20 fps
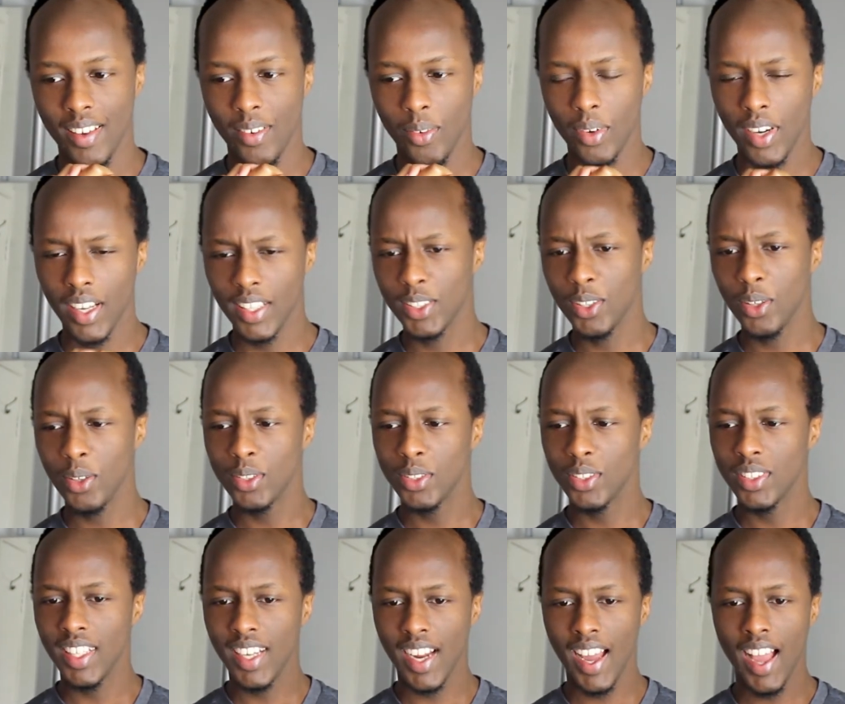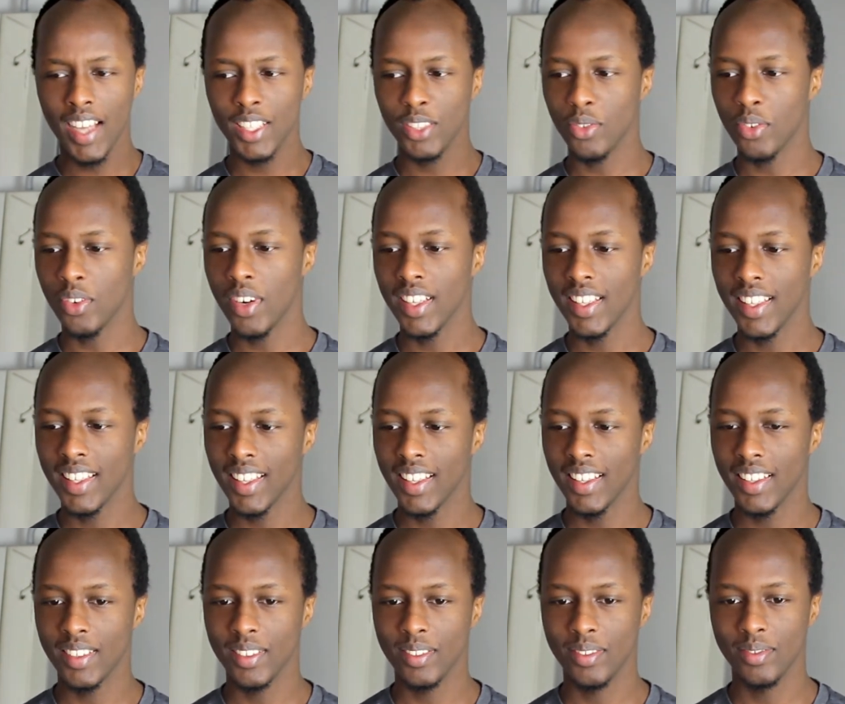When I chose you, did I ask for anything?
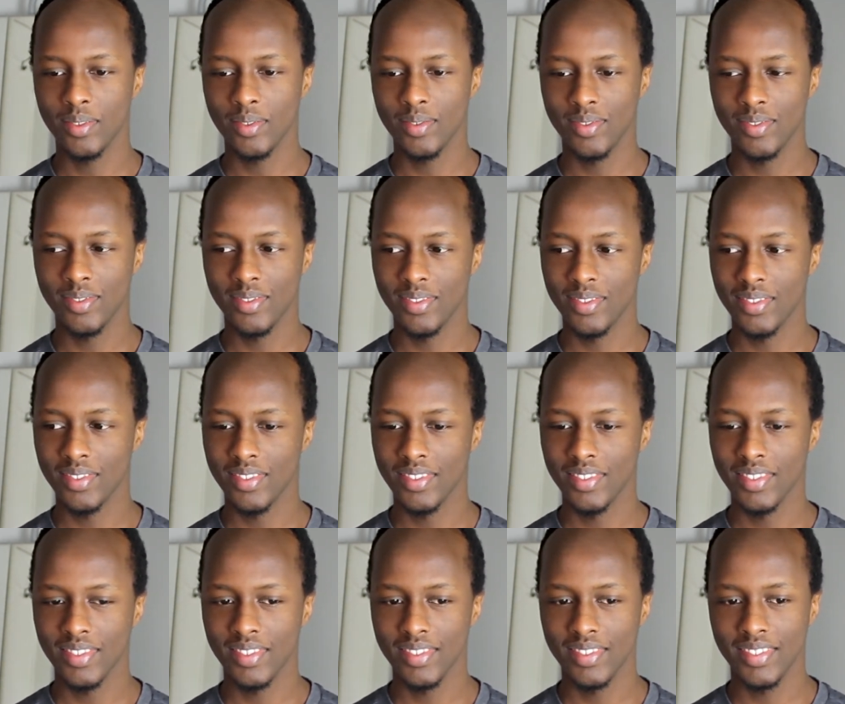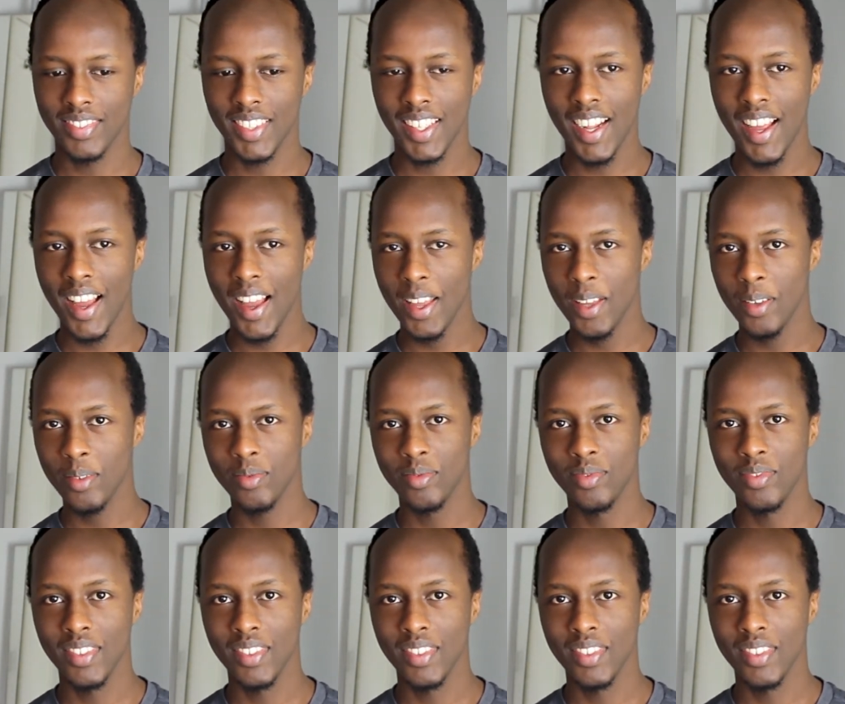Did I